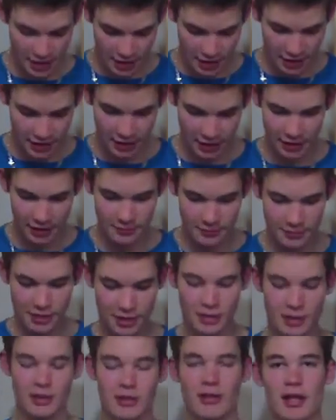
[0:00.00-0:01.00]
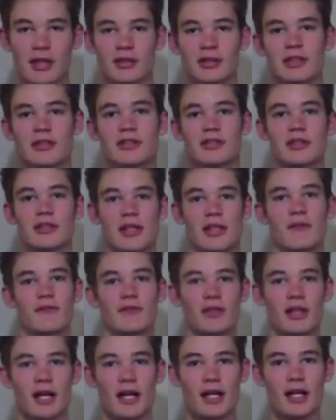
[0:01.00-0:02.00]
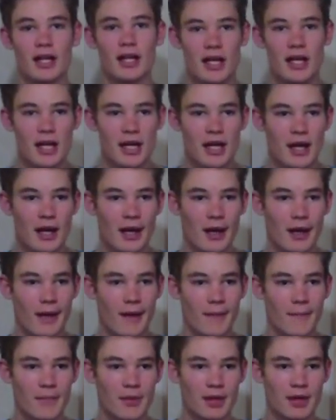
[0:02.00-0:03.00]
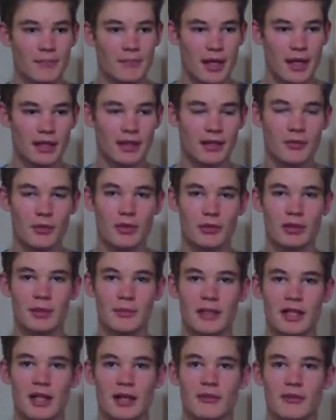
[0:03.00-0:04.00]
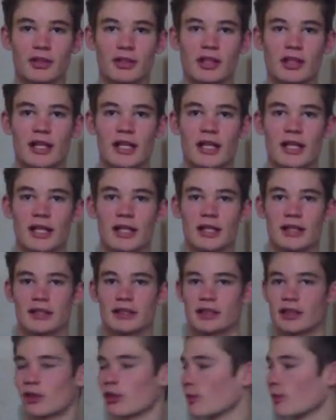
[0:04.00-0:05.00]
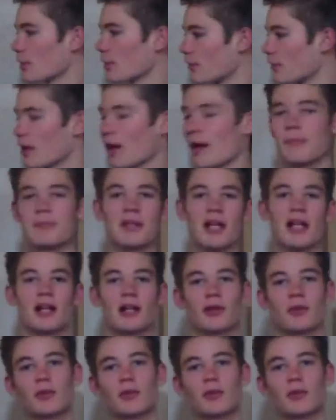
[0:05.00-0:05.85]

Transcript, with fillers: Um, and congratulations again for that. but mainly, what we're going to be covering today is a little bit of an update on the